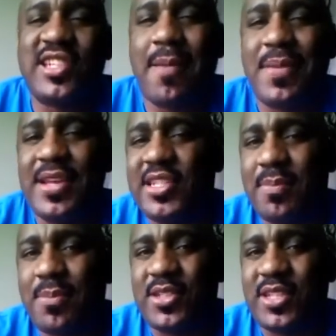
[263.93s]

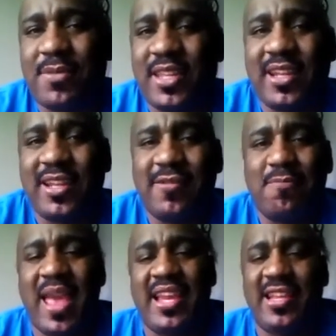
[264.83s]
Championship or something
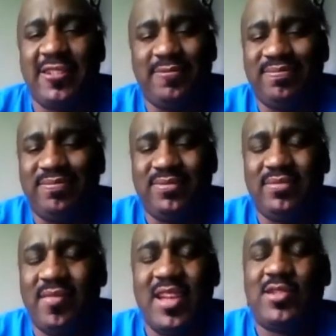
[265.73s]
and made
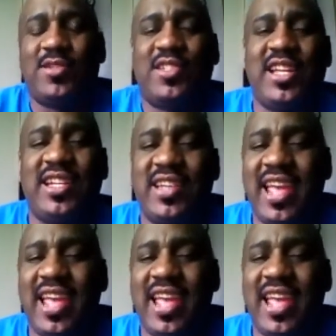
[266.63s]
it interesting.